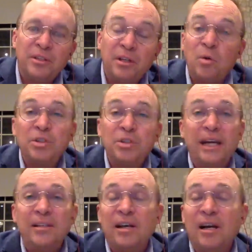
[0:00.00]
And of course, at
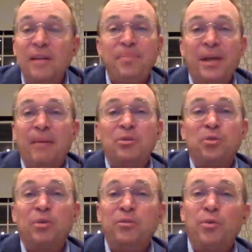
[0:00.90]
that time, I was
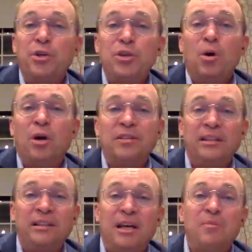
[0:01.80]
sort of where you are. I was like,
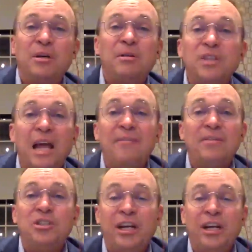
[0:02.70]
Donald Trump doesn't have a
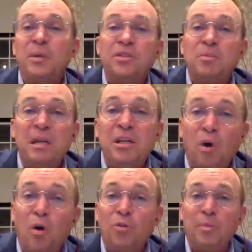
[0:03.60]
chance because the media
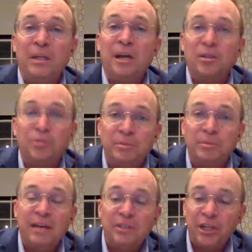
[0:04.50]
told me Donald Trump
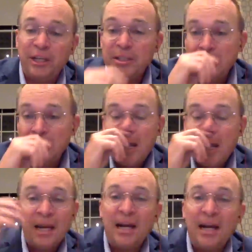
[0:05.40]
didn't have a chance, and
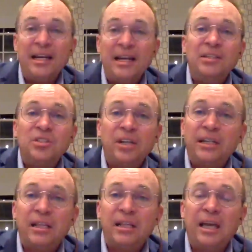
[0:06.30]
I didn't have an insight
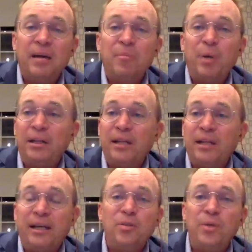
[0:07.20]
into the campaign like I
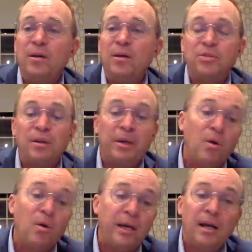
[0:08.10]
do now. So I'm like,
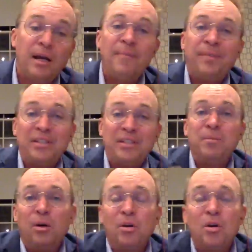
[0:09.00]
okay, yeah, that's a
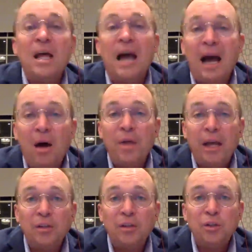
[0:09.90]
miracle. How the
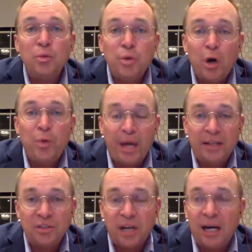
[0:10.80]
hell do you know that,
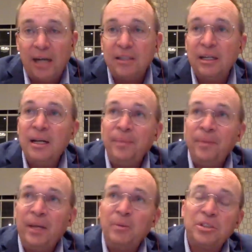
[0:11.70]
Scott?
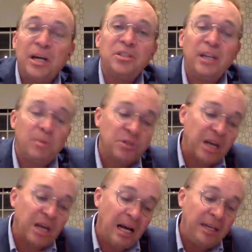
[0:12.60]
And what Scott said was,
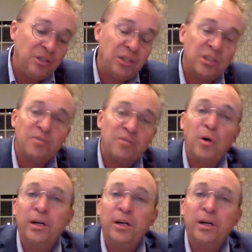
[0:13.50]
I just voted.